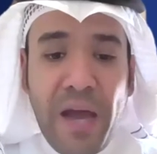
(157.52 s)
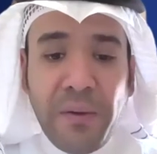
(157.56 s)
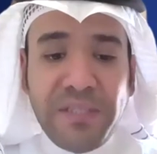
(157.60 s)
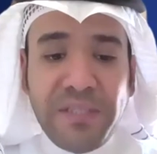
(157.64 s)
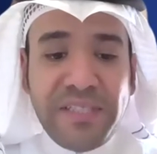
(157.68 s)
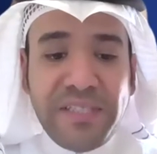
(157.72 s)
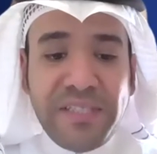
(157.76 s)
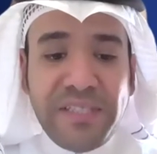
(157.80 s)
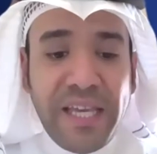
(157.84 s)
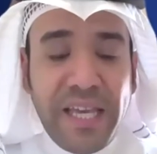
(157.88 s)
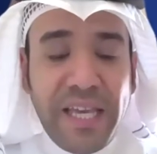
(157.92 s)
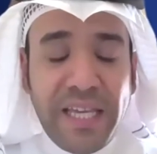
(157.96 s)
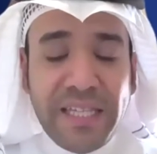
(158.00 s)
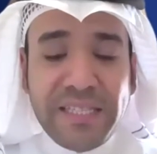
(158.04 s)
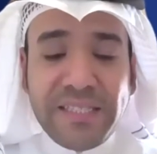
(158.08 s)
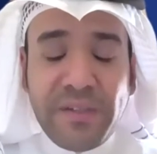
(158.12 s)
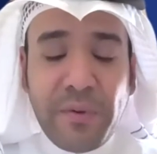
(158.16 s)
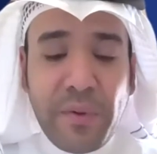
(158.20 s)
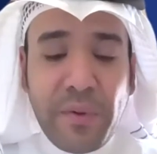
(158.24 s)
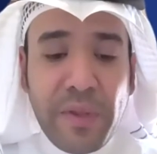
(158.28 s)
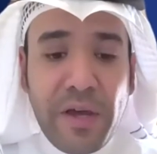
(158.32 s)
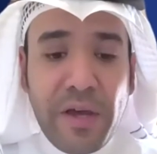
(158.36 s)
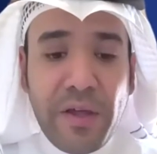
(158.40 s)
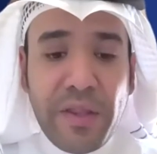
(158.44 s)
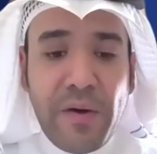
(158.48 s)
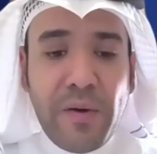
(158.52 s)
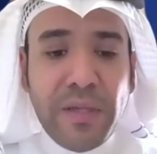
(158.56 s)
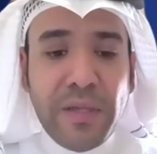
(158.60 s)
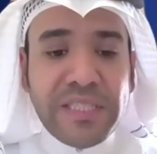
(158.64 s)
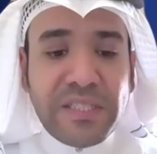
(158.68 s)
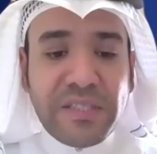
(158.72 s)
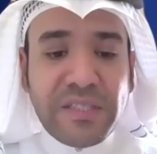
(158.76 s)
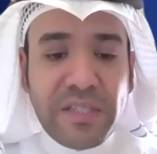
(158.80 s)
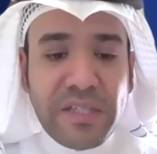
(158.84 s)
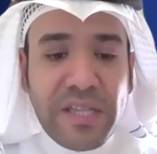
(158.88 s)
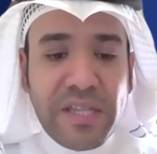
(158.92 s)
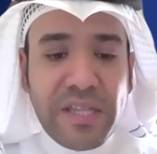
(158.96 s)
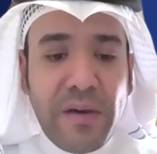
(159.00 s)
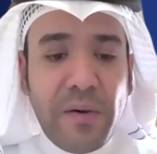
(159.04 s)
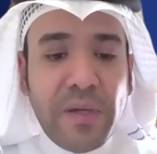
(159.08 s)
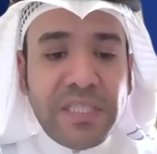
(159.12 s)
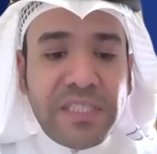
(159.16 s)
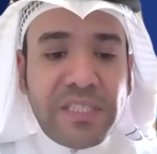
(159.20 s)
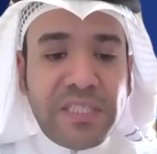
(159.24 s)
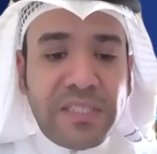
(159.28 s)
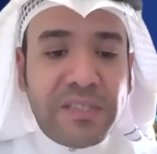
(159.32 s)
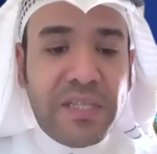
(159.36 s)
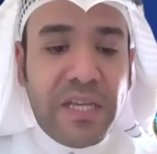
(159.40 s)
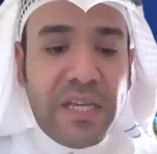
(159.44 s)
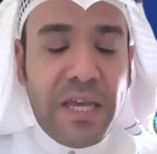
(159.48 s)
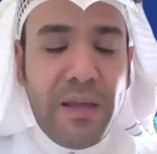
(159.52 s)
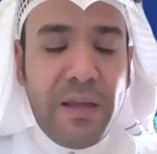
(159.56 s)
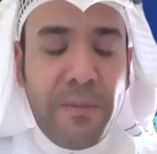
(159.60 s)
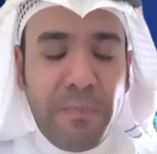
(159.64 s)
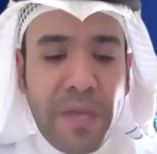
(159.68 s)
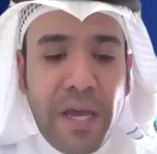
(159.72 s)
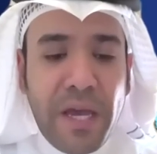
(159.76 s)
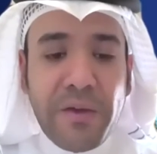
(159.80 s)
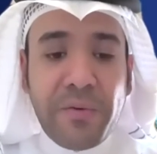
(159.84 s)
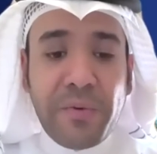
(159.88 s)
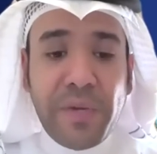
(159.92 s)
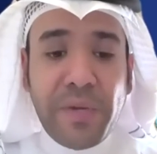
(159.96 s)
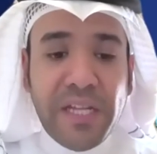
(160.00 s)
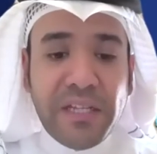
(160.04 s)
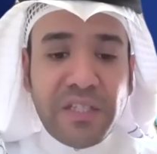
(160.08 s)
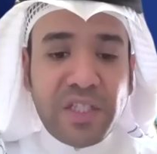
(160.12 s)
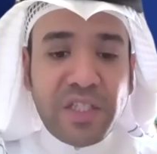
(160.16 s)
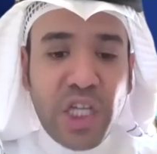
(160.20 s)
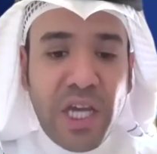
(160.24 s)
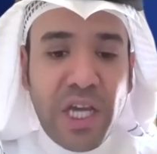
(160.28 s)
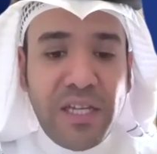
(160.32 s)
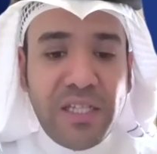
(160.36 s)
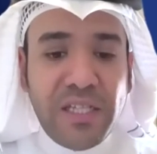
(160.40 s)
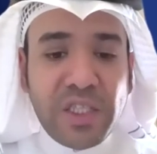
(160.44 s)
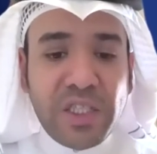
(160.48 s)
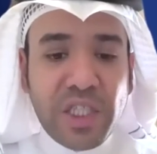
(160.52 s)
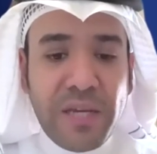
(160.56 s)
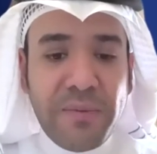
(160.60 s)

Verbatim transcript: would say yes. So that, that was that was um, a real challenge.